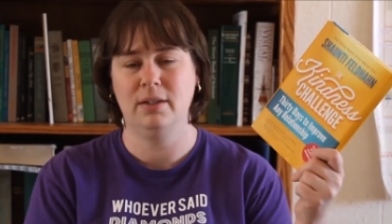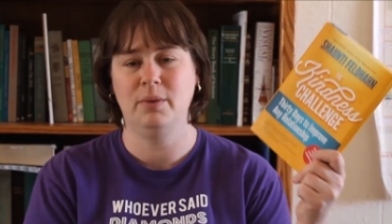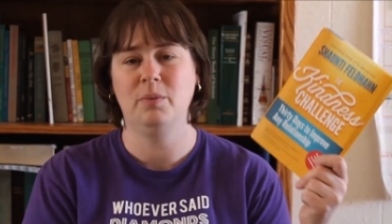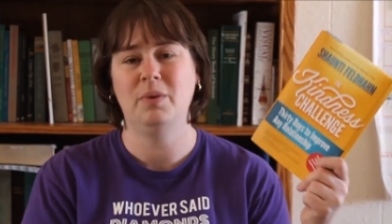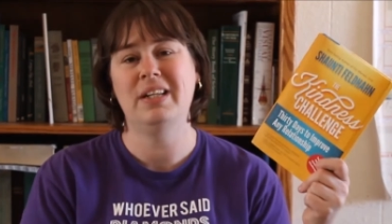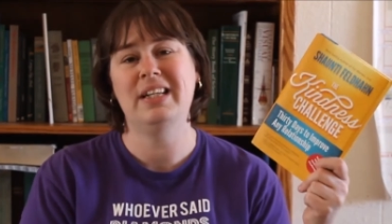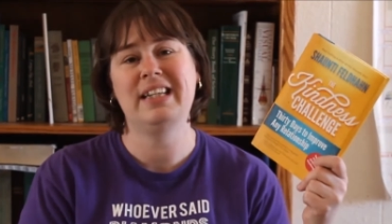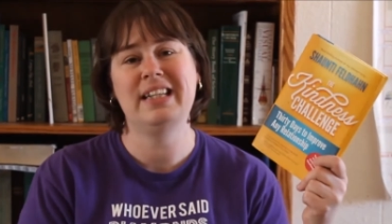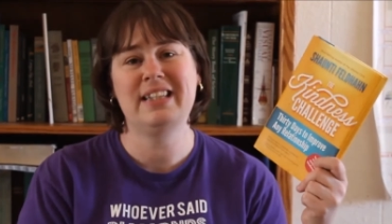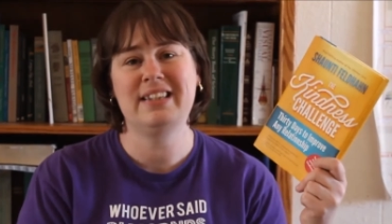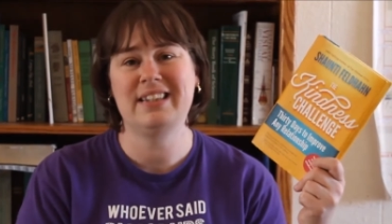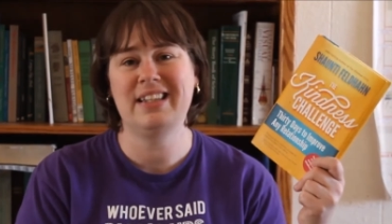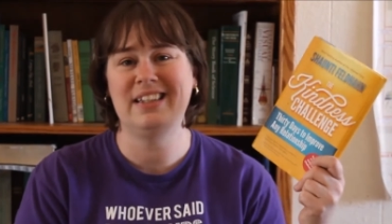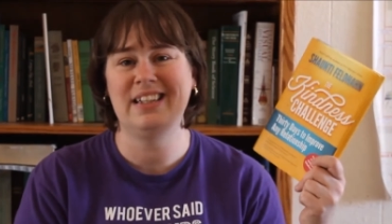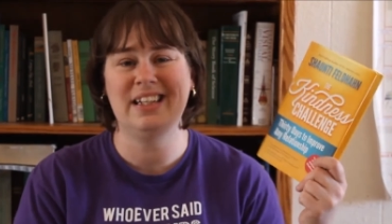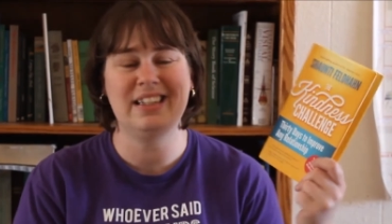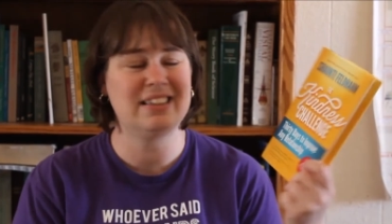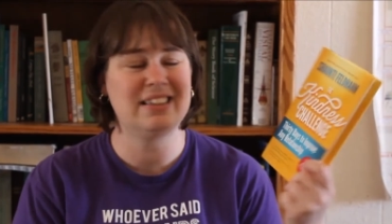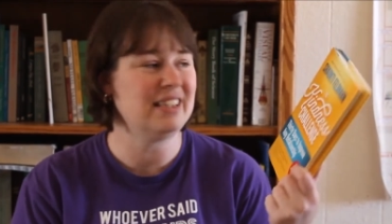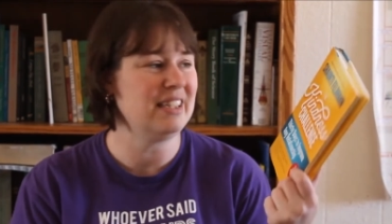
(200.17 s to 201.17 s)
One of the things I
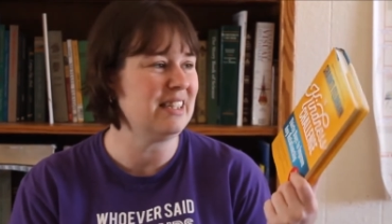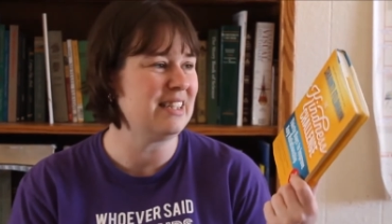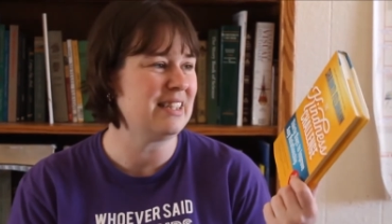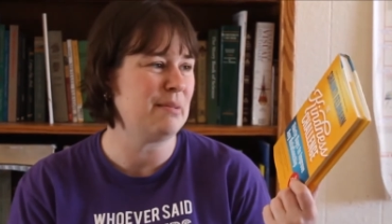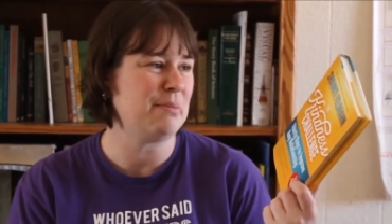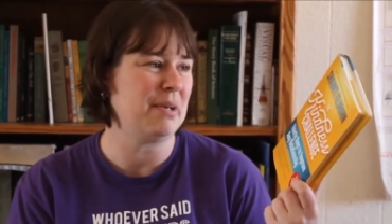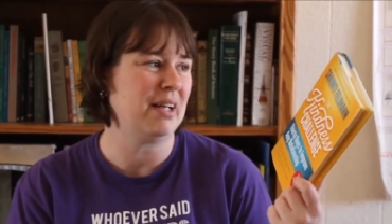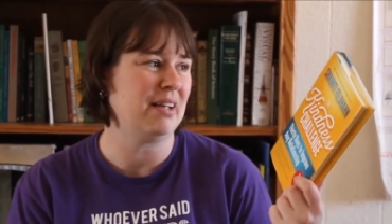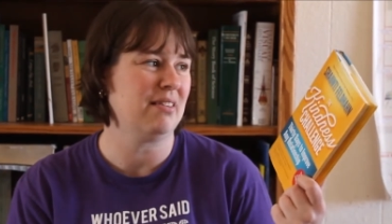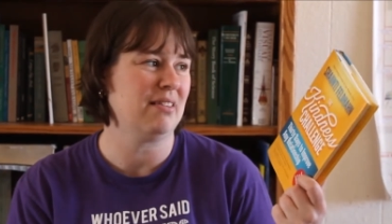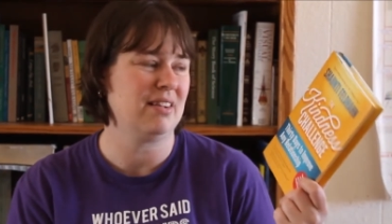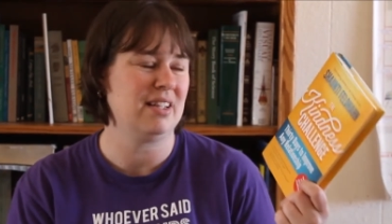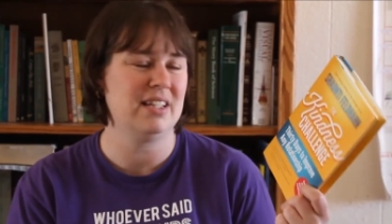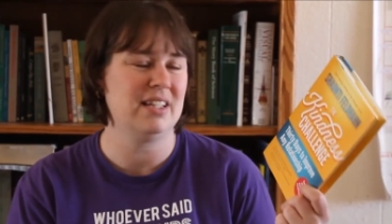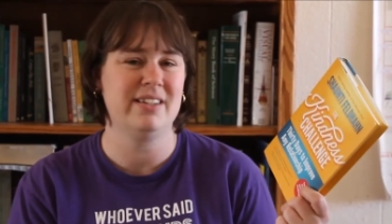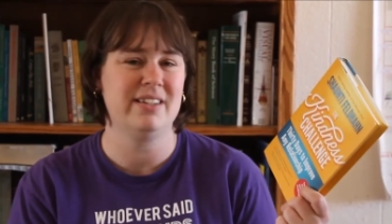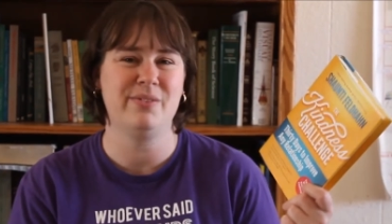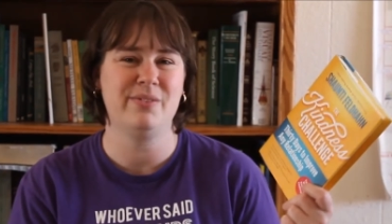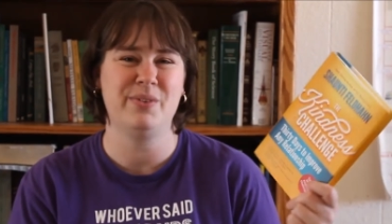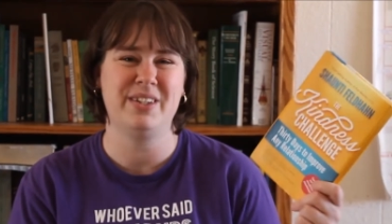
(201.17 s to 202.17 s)
liked least about
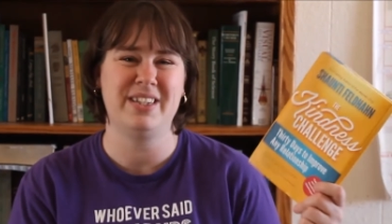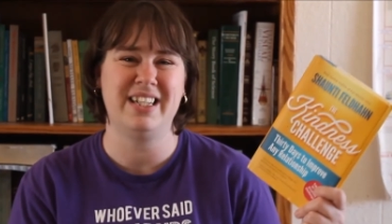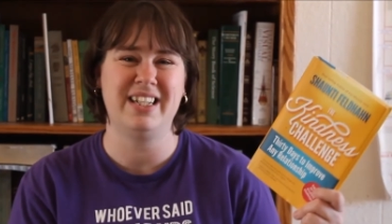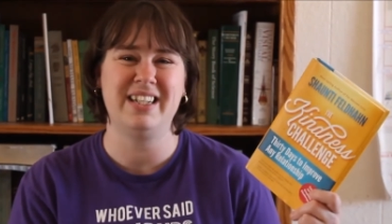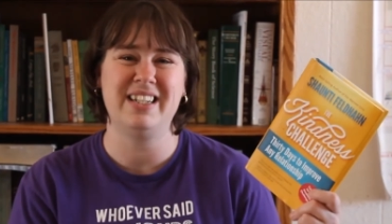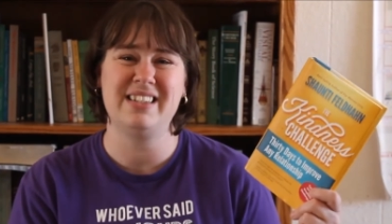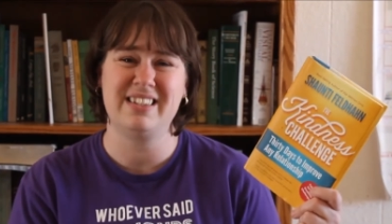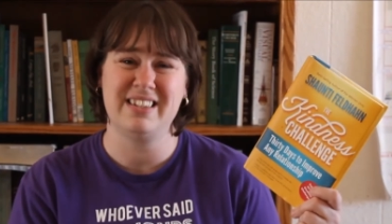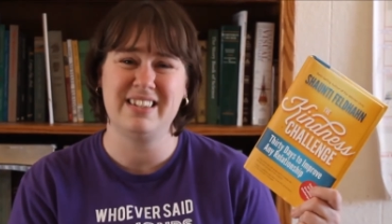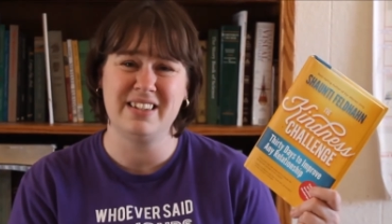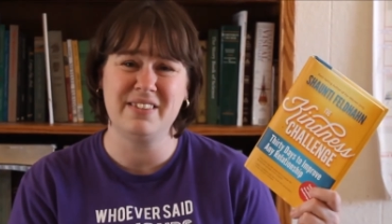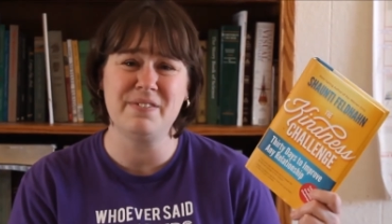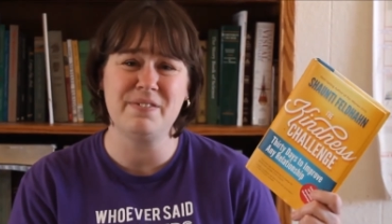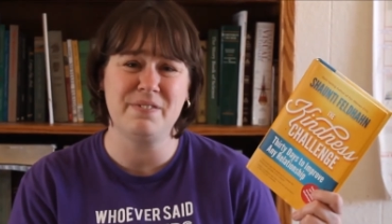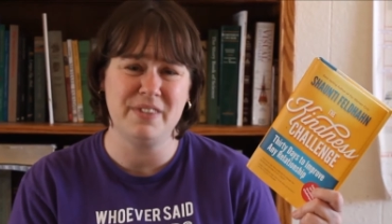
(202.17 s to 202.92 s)
this was that it did